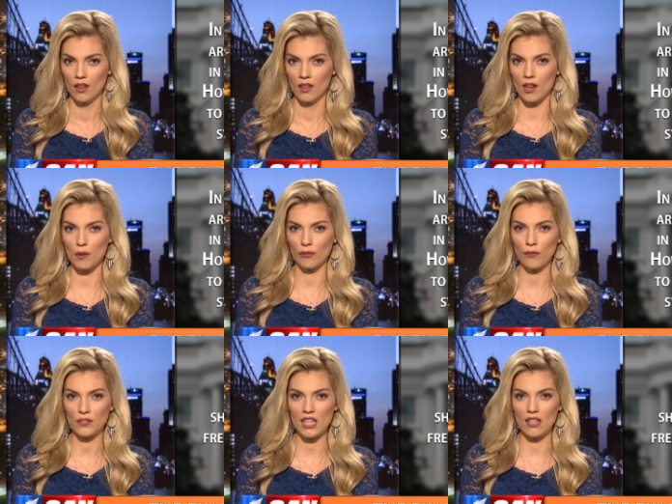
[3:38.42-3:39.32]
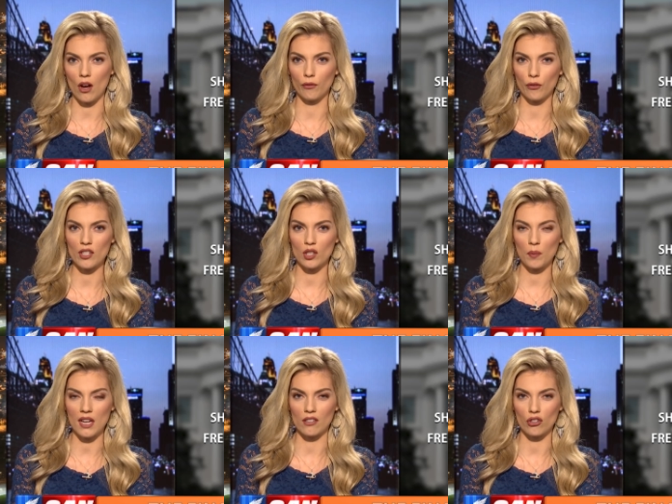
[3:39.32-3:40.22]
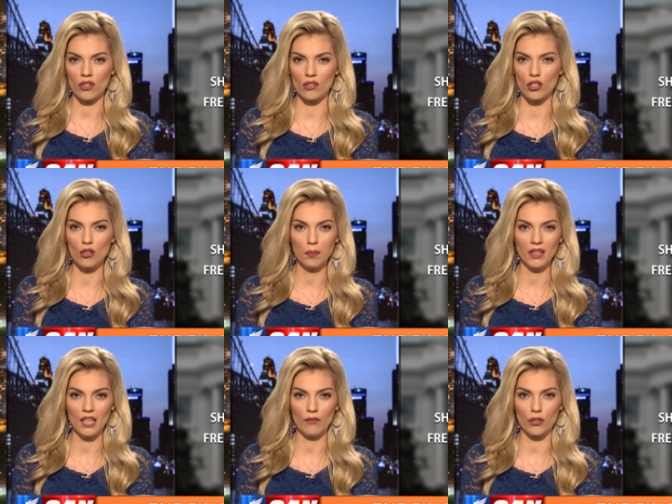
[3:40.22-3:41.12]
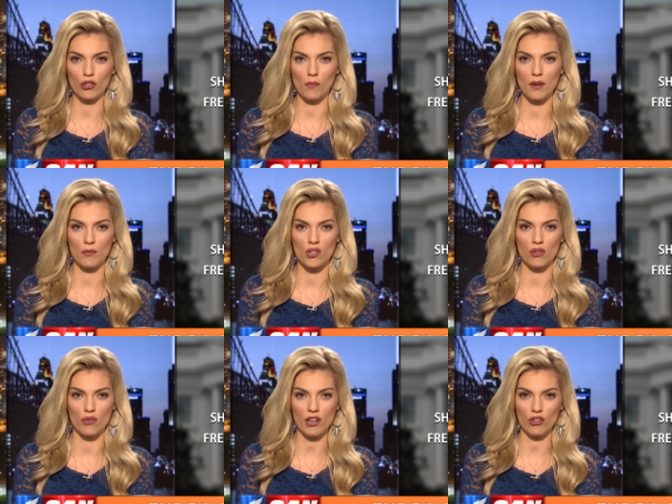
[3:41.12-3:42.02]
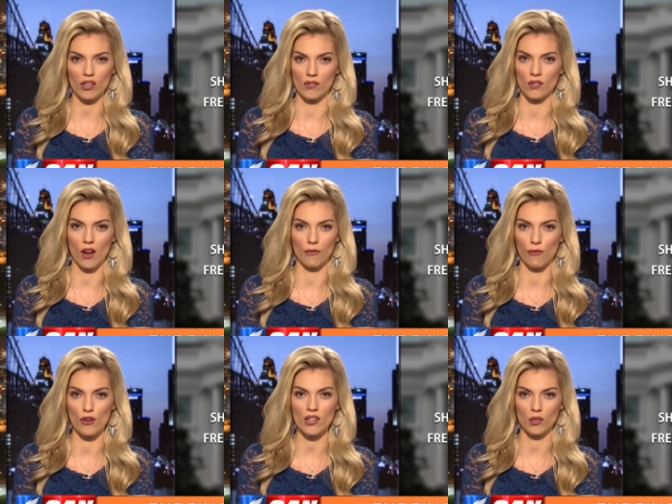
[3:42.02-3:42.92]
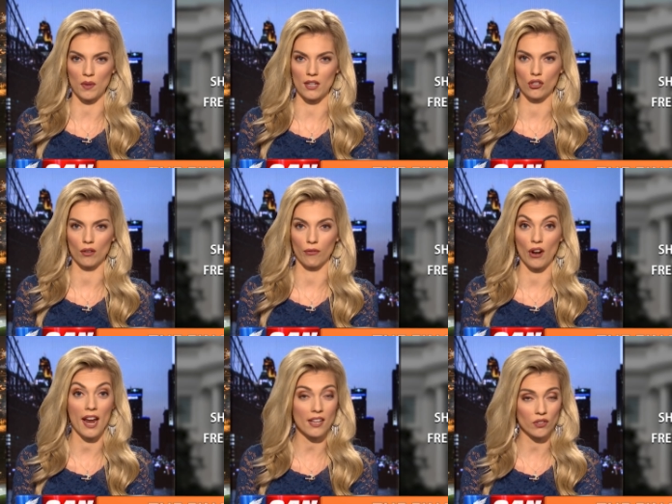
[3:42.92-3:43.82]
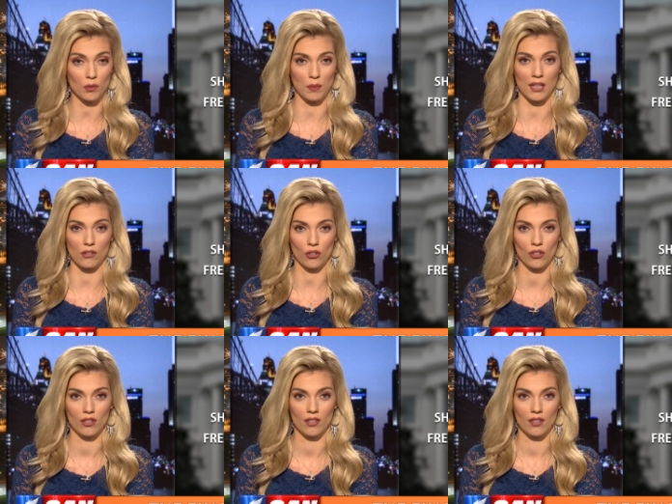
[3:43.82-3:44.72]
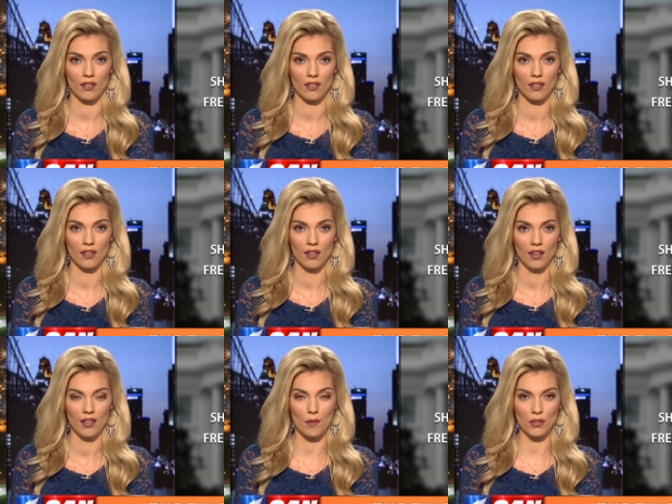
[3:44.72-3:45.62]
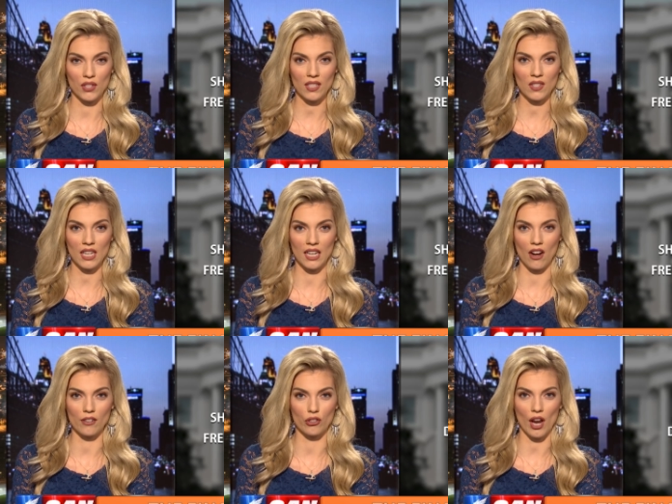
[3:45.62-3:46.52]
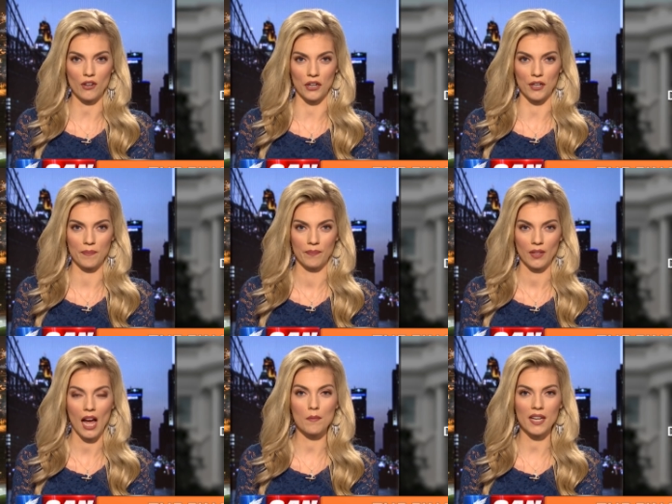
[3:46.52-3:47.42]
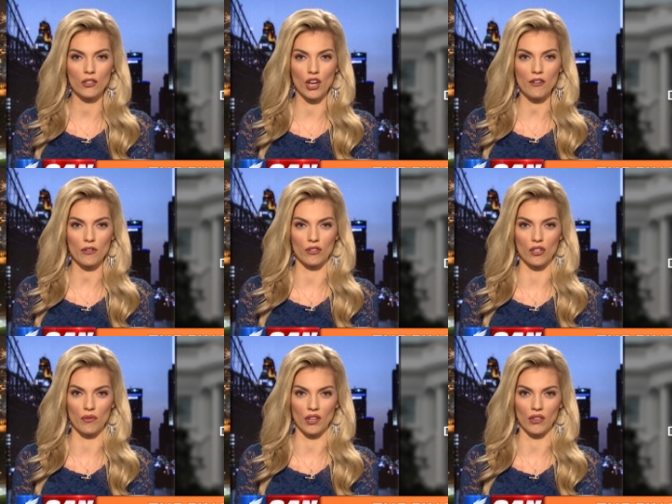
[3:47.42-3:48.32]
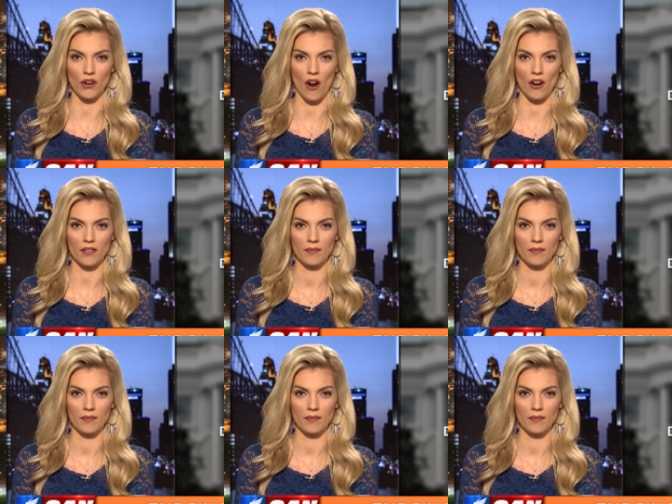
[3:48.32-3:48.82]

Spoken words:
Number 15, on free speech, do you believe there should be restrictions on free speech for hate speech? Number 16, on gender, how many genders do you think there are?